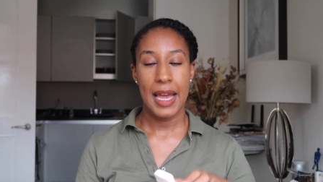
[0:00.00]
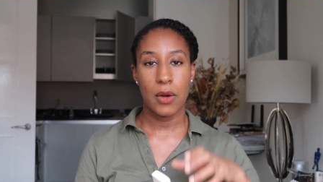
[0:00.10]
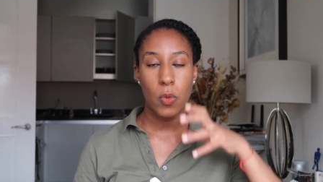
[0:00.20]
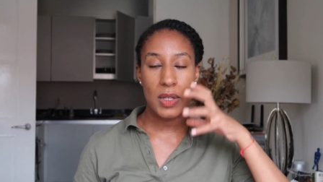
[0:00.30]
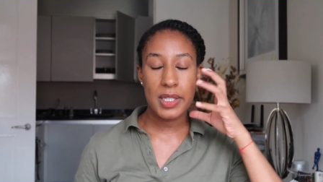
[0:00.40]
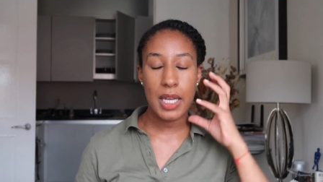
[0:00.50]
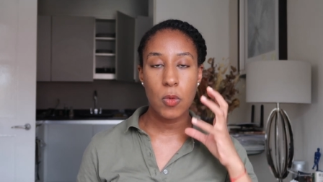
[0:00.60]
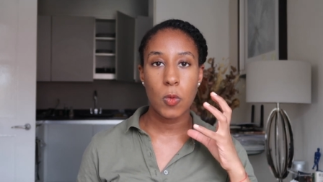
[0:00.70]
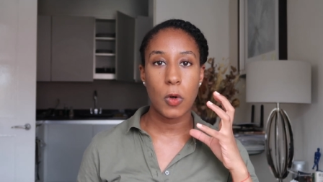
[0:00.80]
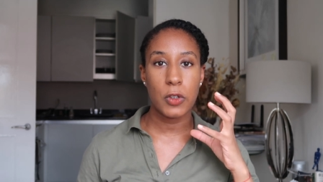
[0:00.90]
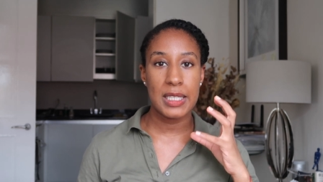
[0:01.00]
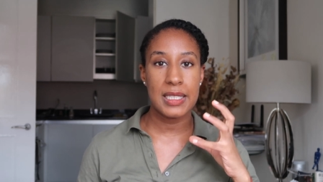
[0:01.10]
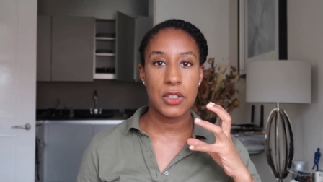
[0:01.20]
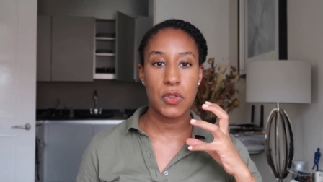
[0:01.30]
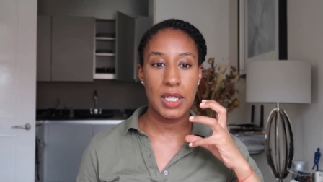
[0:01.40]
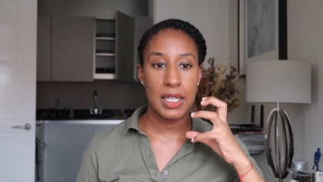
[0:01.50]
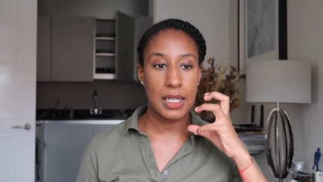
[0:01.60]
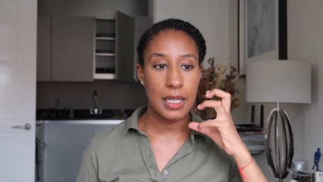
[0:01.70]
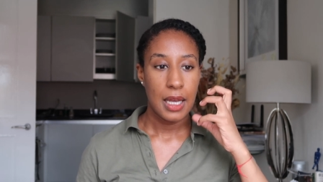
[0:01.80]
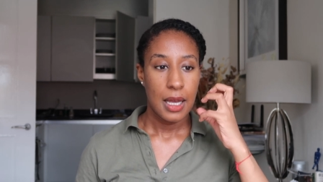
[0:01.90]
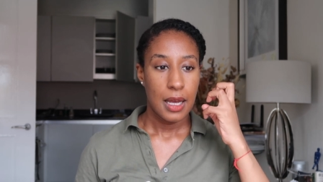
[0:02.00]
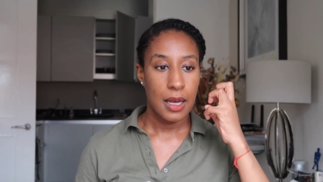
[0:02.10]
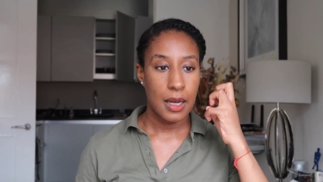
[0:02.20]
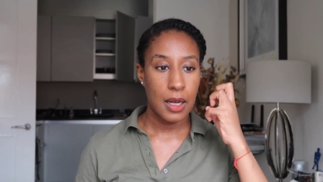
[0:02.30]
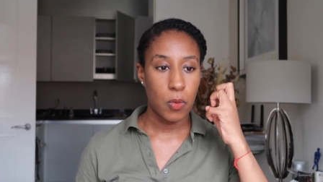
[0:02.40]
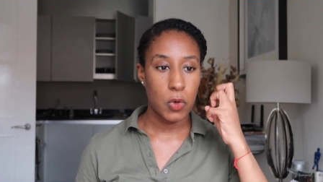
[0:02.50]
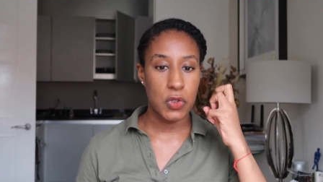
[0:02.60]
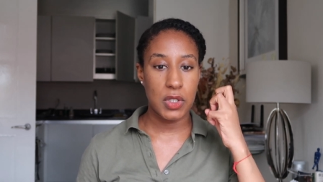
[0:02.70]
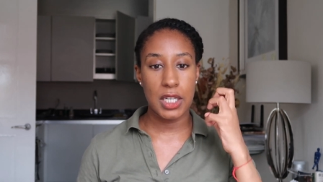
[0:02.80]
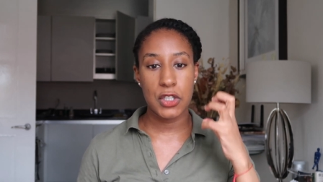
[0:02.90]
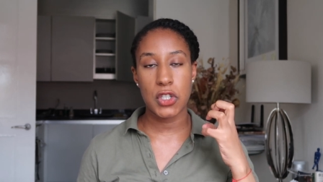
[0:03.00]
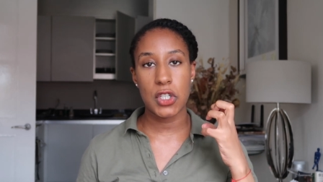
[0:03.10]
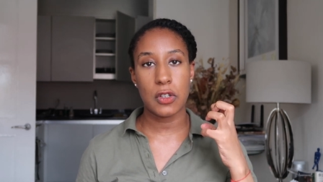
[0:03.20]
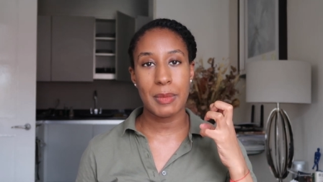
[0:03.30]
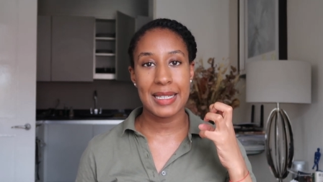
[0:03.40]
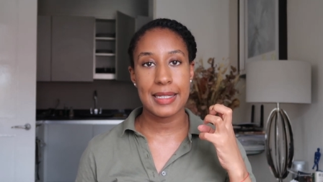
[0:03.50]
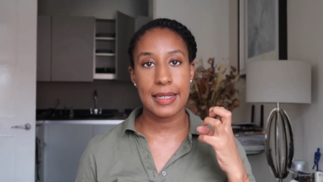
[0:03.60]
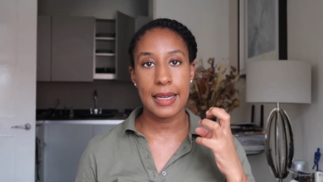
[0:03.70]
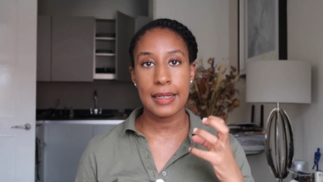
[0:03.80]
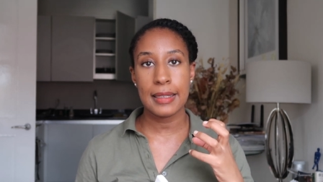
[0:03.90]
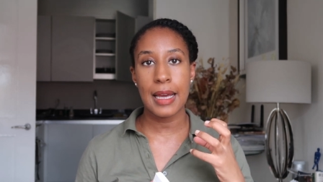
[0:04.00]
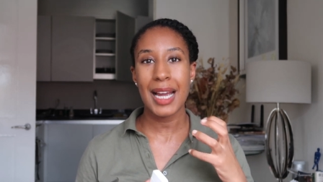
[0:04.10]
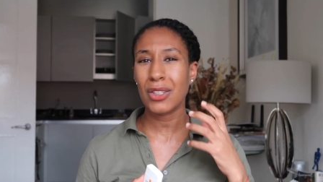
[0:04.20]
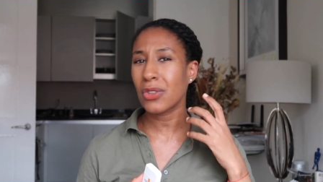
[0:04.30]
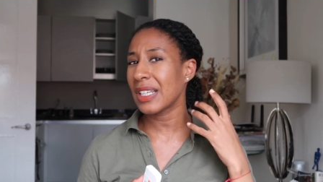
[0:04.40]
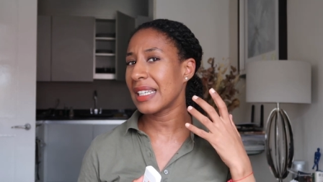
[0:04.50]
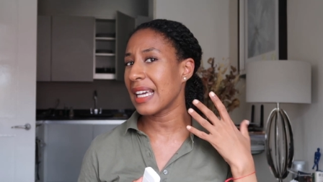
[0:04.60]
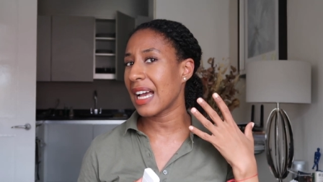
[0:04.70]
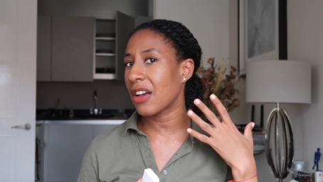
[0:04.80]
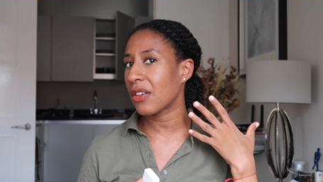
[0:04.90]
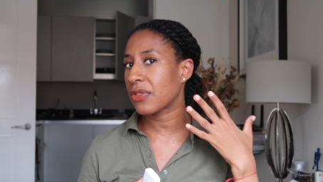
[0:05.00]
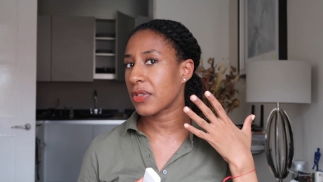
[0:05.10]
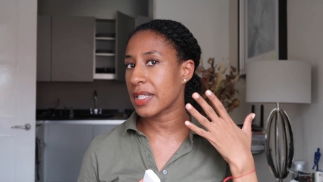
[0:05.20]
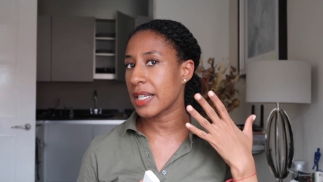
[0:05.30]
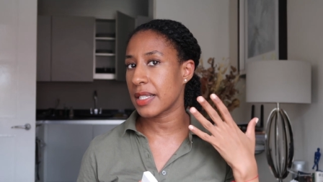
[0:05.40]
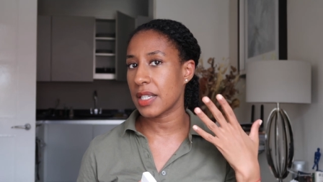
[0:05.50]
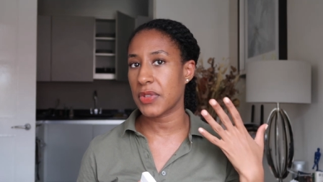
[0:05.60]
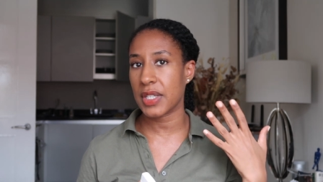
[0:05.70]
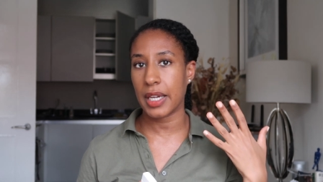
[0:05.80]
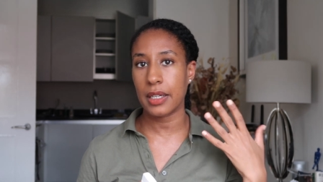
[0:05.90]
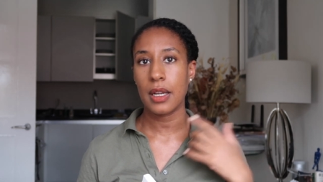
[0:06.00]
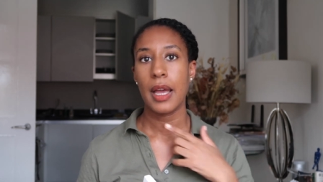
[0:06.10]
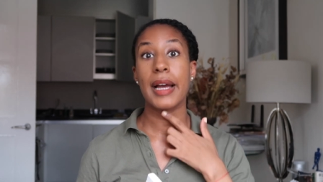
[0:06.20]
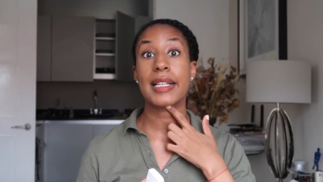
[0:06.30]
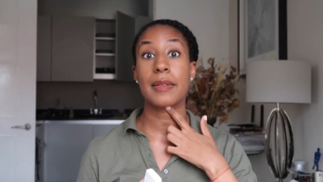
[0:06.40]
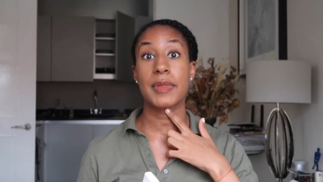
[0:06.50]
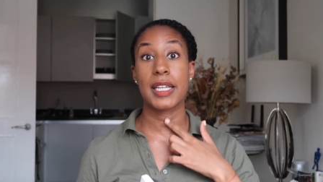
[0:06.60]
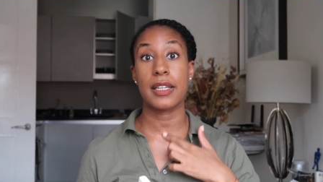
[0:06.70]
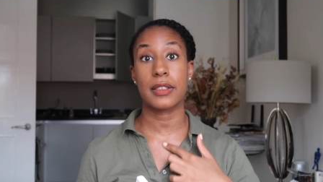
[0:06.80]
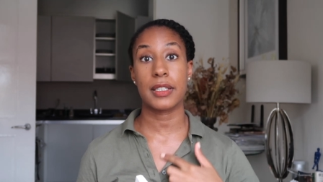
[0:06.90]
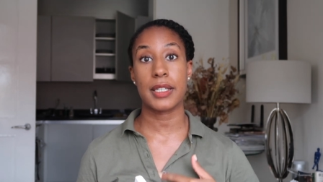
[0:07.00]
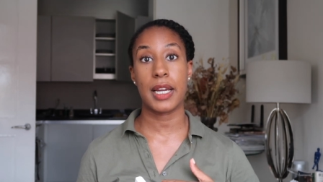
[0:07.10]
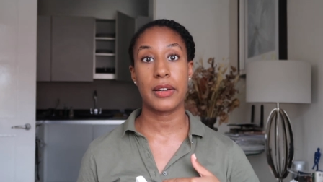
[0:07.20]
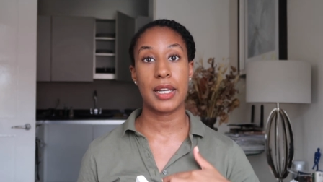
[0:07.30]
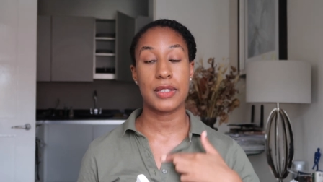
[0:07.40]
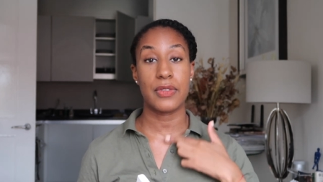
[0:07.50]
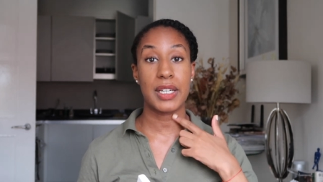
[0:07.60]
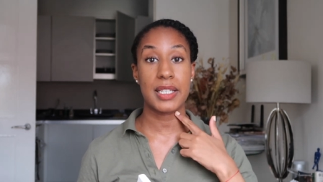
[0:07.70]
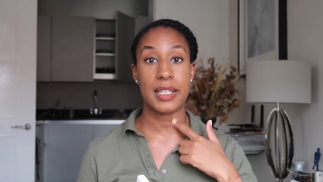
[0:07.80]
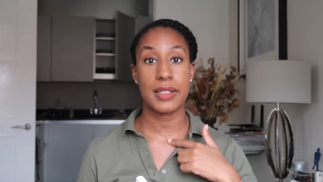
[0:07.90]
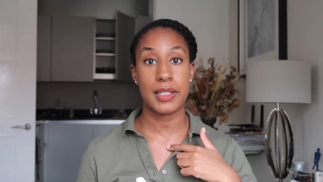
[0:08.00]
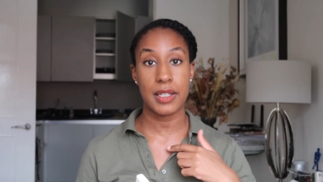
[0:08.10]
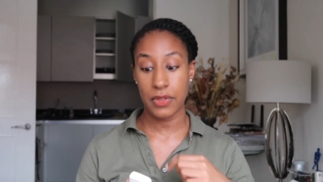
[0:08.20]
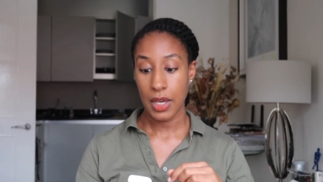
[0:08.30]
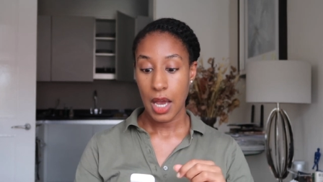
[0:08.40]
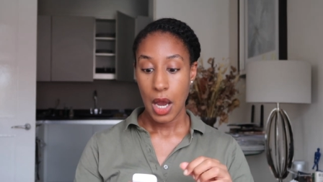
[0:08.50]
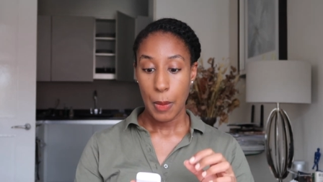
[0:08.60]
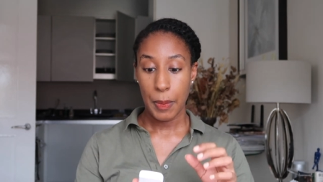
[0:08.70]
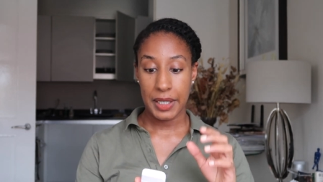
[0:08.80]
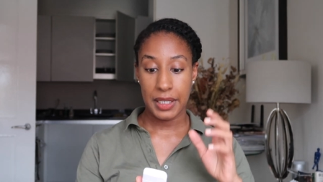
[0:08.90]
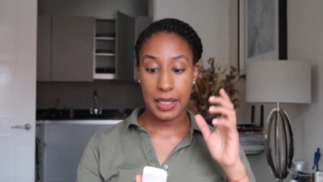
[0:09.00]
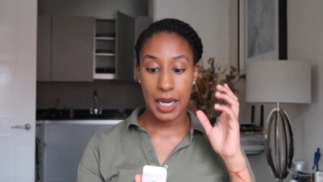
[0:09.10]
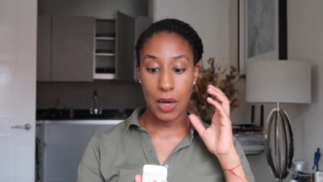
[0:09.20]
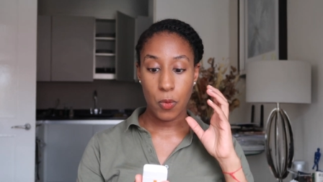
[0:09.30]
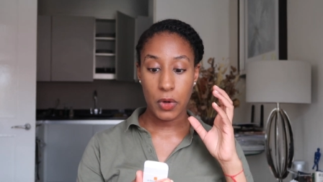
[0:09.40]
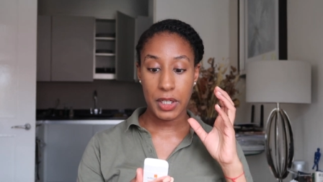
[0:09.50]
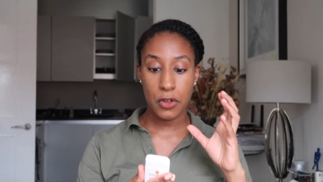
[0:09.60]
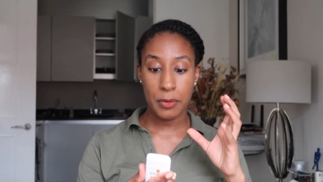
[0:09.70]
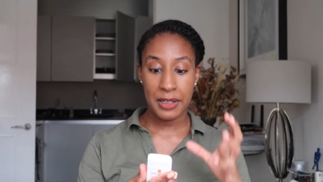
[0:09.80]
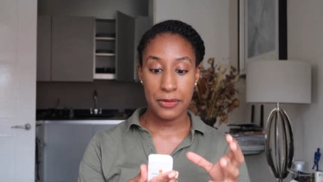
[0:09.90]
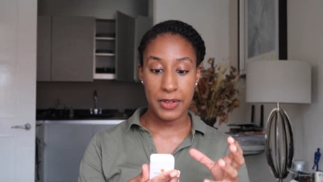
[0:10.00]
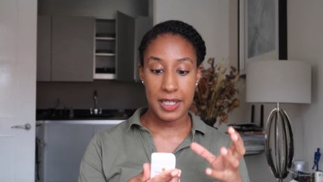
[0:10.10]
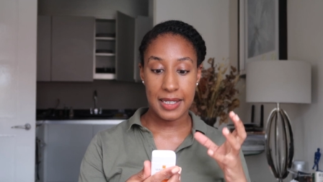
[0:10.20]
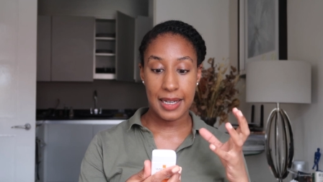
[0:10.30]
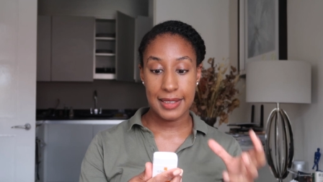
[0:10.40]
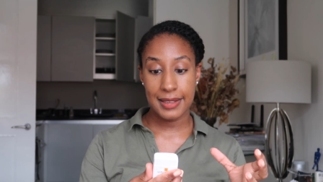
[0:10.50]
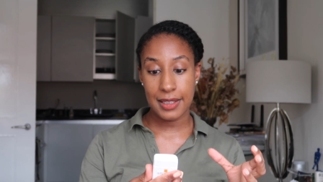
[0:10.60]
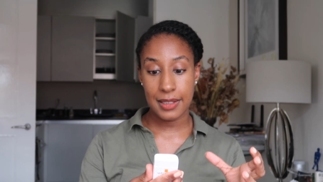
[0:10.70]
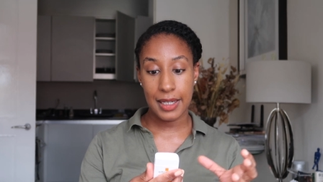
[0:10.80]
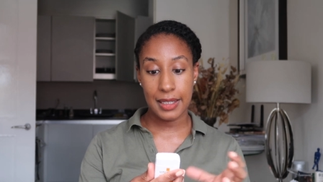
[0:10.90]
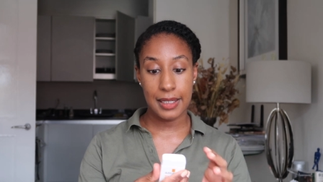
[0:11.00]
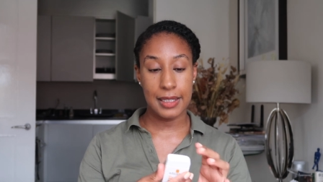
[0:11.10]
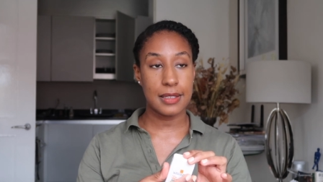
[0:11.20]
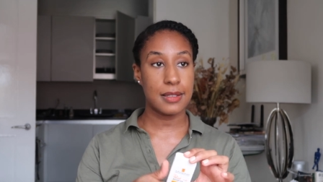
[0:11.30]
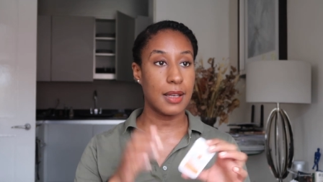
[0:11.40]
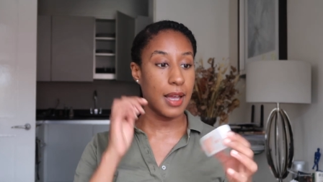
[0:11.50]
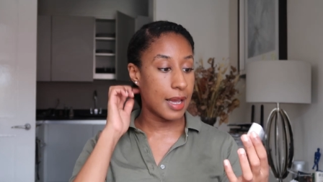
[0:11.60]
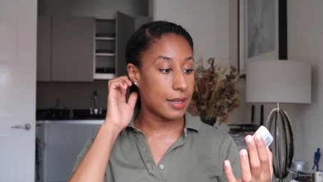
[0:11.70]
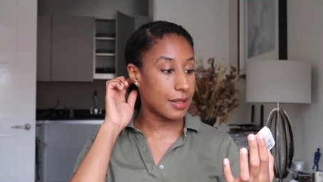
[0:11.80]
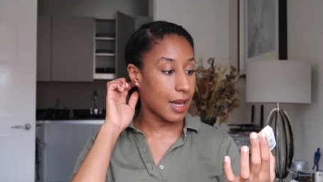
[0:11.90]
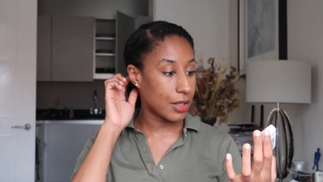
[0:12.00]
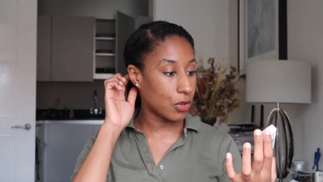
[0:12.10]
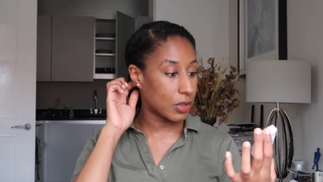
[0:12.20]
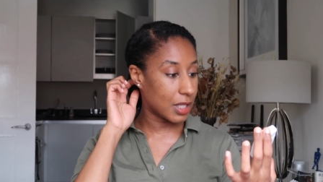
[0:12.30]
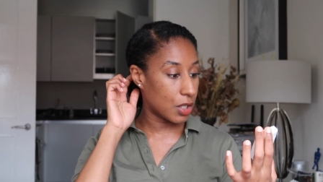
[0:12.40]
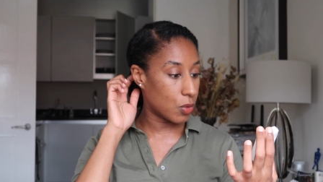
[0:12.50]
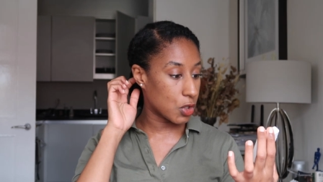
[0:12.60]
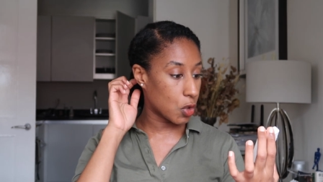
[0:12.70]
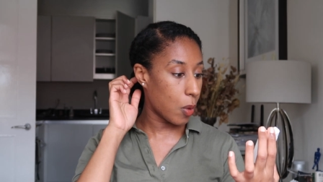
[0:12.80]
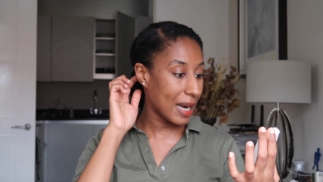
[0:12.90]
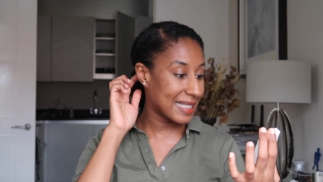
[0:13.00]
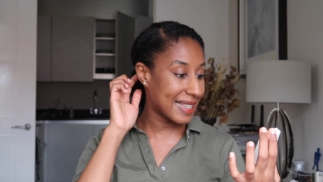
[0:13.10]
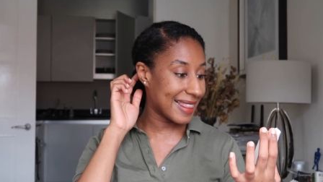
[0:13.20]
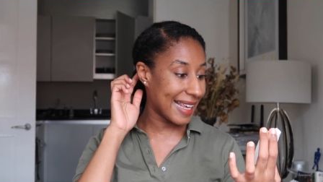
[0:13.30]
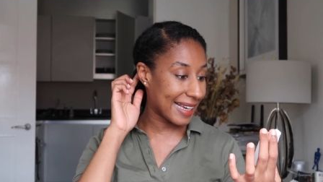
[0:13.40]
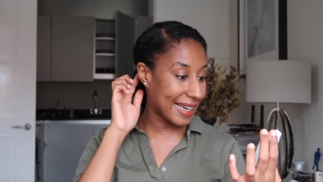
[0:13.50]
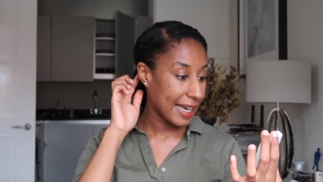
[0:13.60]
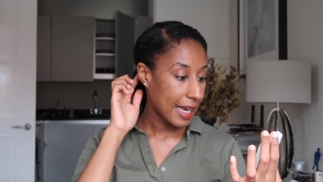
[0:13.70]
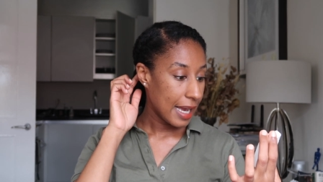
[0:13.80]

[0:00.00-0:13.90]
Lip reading: and once I wore it, it really was itchy on my skin. I don't really have sensitive skin, except here, this area is very sensitive. But I wore it on my face, I did not like it, and I thought that it was quite thick.